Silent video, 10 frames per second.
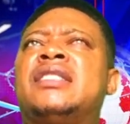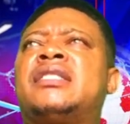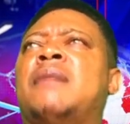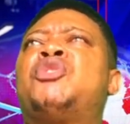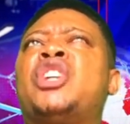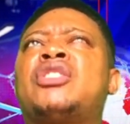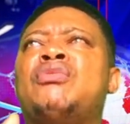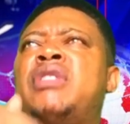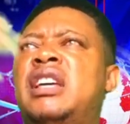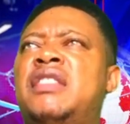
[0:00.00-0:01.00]
subject
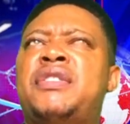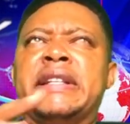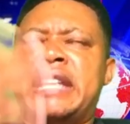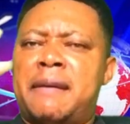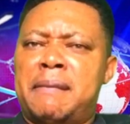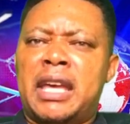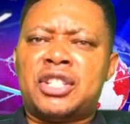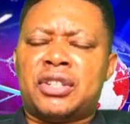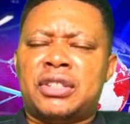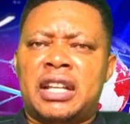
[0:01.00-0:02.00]
to the three
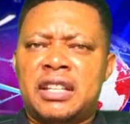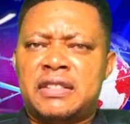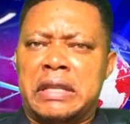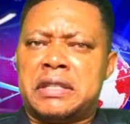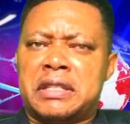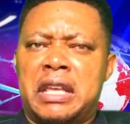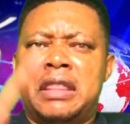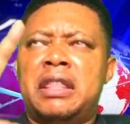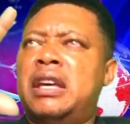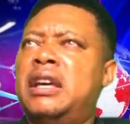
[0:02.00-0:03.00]
dimension that exist
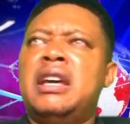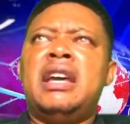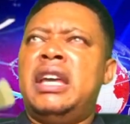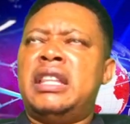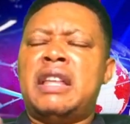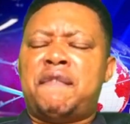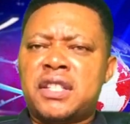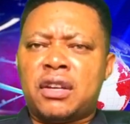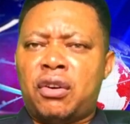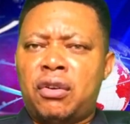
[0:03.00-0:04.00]
in the
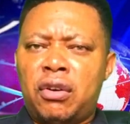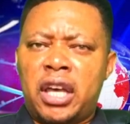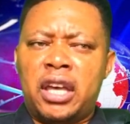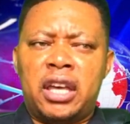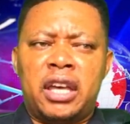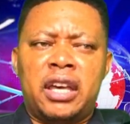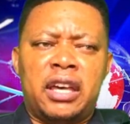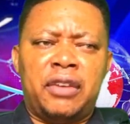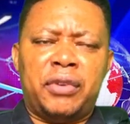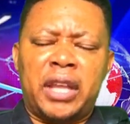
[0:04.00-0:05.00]
physical
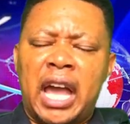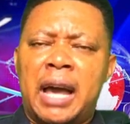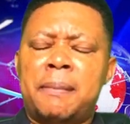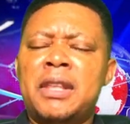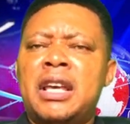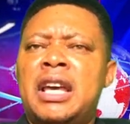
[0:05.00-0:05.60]
realm,